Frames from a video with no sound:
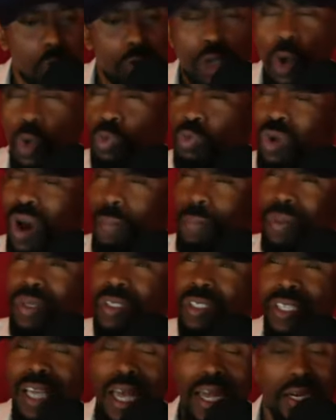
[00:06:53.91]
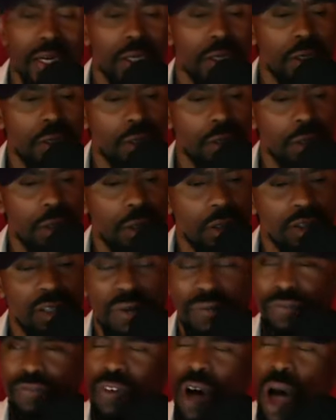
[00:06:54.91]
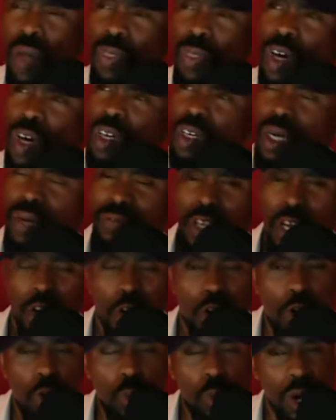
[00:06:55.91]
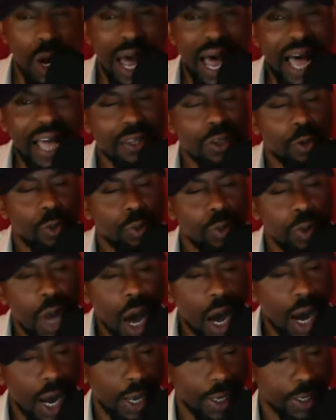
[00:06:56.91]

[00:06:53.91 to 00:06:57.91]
don't represent the fatherhood of Yahuwah Adonai.